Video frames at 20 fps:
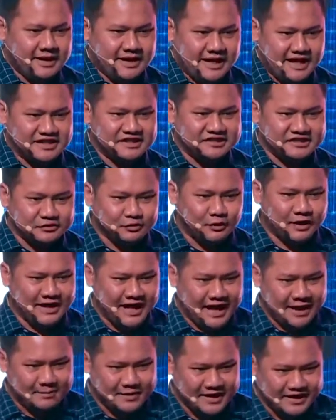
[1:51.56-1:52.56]
And this is what
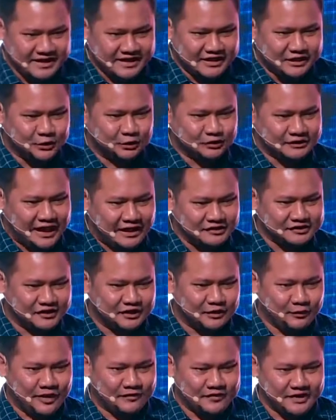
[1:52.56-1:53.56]
happened in
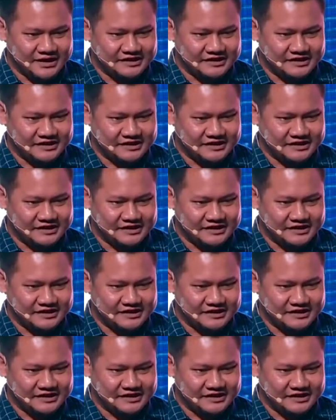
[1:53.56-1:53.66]
2012.